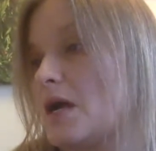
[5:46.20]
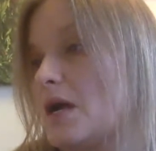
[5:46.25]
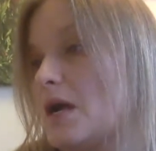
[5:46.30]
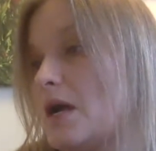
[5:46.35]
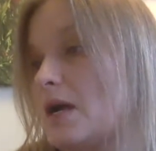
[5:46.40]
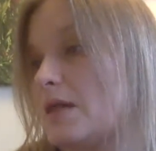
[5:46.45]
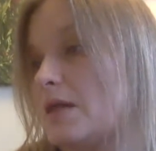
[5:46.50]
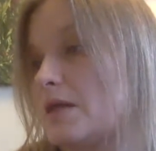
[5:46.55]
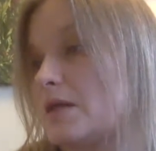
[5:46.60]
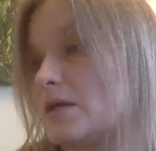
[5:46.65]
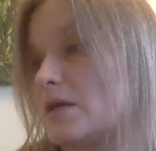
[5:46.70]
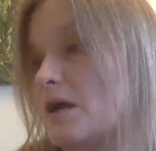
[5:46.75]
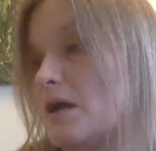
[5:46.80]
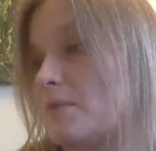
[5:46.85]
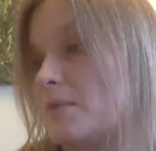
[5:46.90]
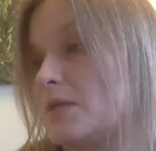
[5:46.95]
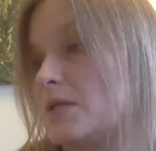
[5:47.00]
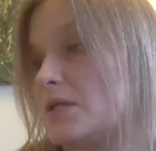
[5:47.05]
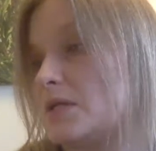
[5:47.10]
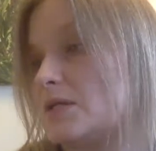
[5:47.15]
I like
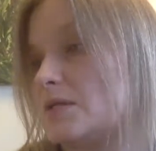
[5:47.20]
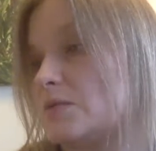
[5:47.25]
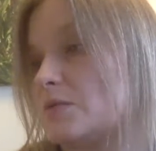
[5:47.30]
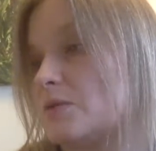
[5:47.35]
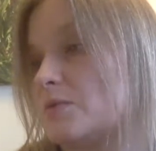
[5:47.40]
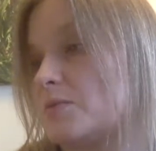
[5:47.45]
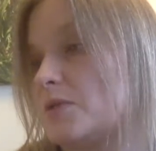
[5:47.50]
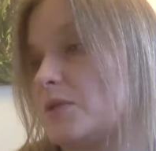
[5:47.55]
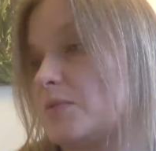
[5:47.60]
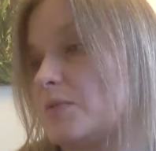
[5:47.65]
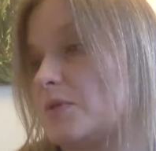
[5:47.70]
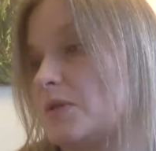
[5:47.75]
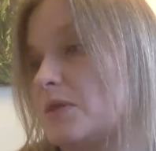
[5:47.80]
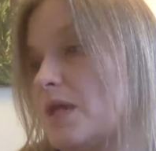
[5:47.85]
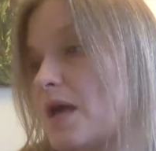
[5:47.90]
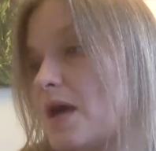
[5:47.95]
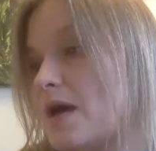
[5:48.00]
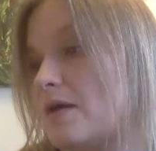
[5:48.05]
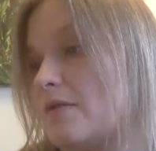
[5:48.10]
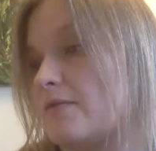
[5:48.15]
comedies where people
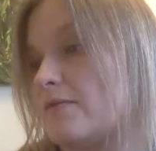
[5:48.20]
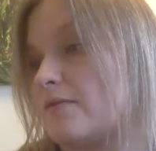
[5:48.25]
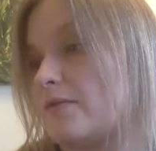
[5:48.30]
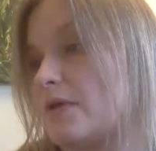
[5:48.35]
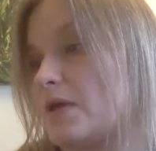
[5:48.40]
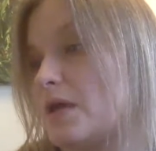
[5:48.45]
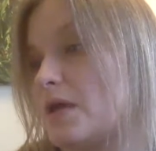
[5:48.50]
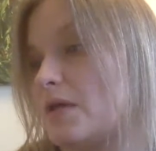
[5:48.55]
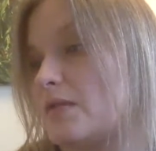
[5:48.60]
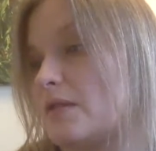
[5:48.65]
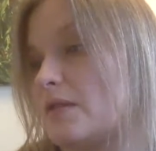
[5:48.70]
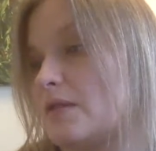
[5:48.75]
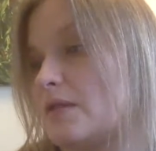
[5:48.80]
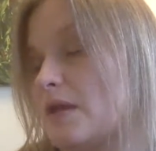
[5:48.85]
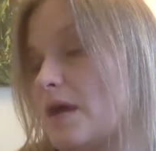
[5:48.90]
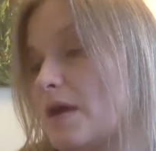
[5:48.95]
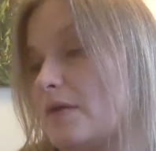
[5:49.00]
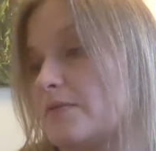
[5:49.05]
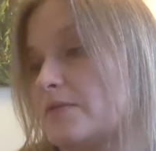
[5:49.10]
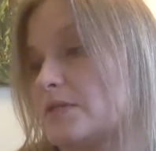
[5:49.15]
laugh and then
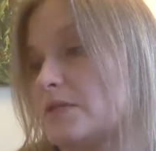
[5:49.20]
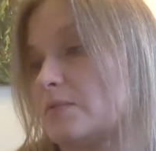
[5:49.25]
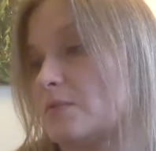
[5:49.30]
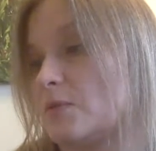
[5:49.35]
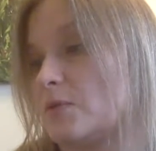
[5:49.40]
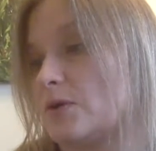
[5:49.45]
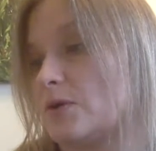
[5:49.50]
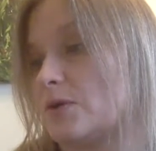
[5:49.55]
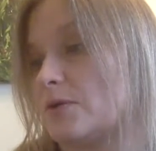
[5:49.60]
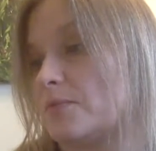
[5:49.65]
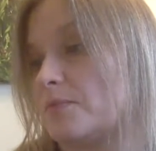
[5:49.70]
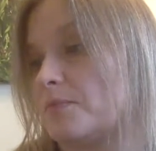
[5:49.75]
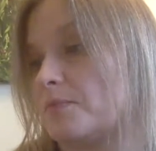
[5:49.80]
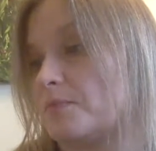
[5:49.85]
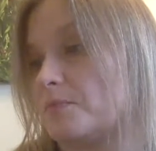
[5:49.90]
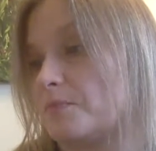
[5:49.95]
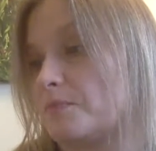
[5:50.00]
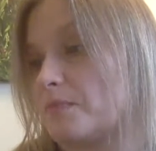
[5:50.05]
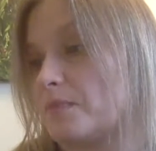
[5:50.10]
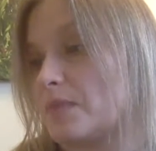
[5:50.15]
laugh some more.
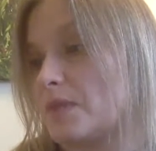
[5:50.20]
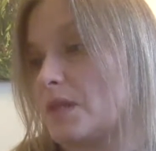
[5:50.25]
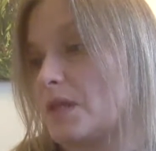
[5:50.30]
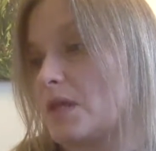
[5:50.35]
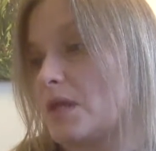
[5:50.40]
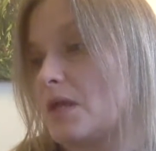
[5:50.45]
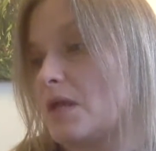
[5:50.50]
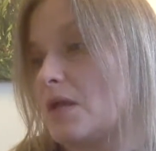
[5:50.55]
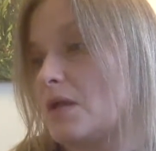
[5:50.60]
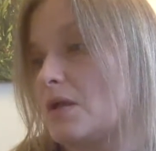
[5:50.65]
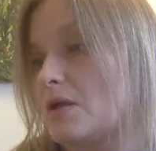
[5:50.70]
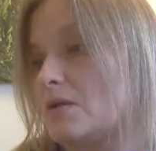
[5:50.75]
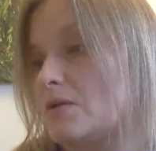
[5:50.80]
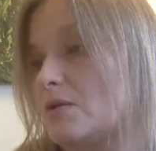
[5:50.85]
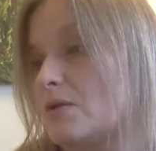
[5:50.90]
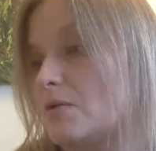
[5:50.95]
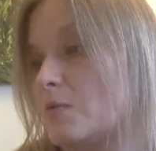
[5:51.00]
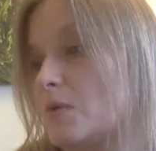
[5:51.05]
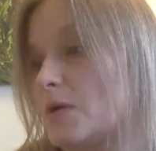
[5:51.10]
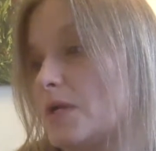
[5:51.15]

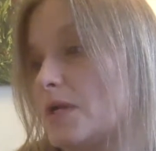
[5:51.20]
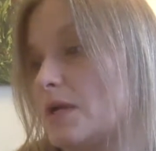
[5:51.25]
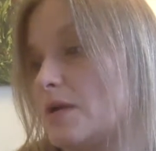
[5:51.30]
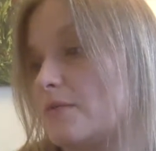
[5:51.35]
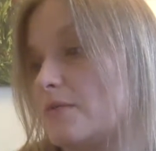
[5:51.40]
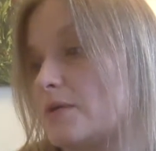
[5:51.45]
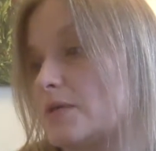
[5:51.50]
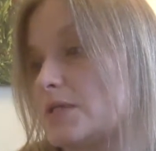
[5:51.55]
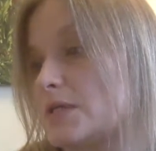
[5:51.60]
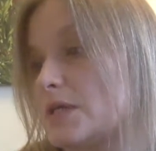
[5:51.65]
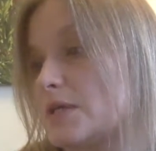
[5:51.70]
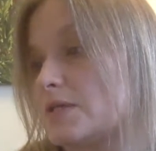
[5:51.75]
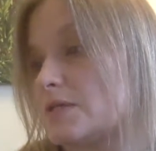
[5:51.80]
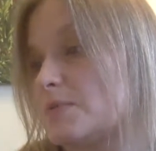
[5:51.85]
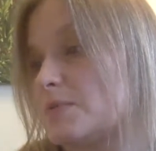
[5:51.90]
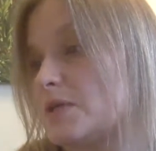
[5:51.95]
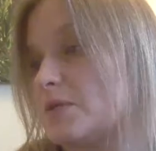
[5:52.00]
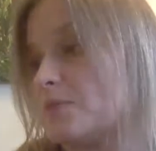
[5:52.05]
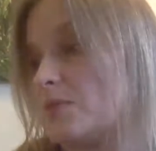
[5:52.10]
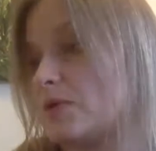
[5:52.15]
No one ever tells
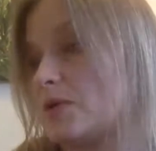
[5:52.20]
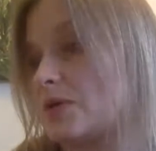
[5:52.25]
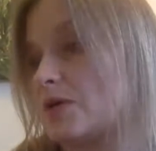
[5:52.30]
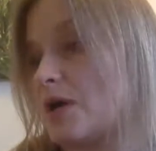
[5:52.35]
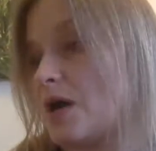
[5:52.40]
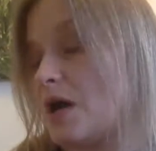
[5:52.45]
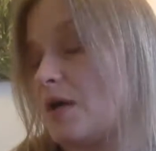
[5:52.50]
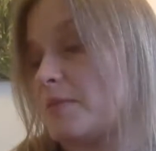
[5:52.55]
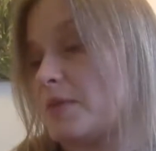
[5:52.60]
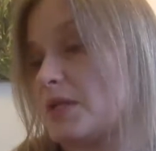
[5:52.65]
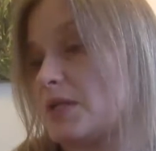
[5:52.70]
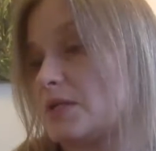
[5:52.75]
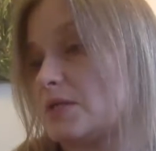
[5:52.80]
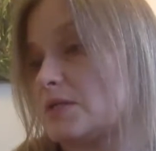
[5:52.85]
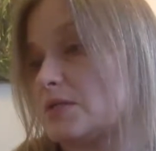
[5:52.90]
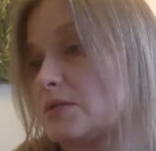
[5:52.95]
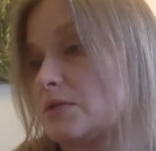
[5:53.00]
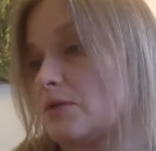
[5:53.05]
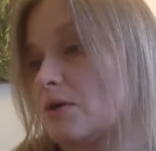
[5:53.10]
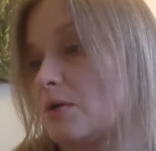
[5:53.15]
people in comedies
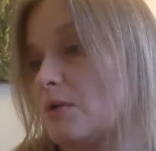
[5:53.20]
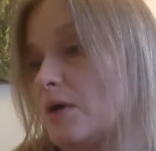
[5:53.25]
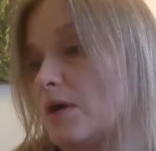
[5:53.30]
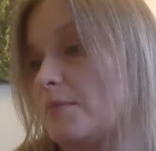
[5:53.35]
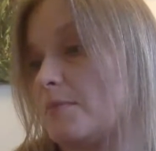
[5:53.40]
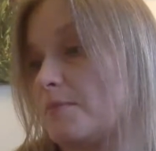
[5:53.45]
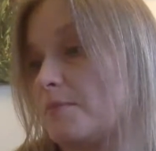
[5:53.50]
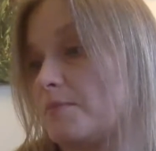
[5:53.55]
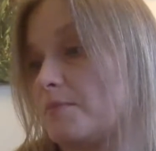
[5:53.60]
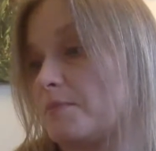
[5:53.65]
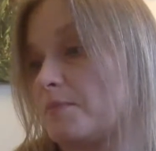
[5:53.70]
to grow up.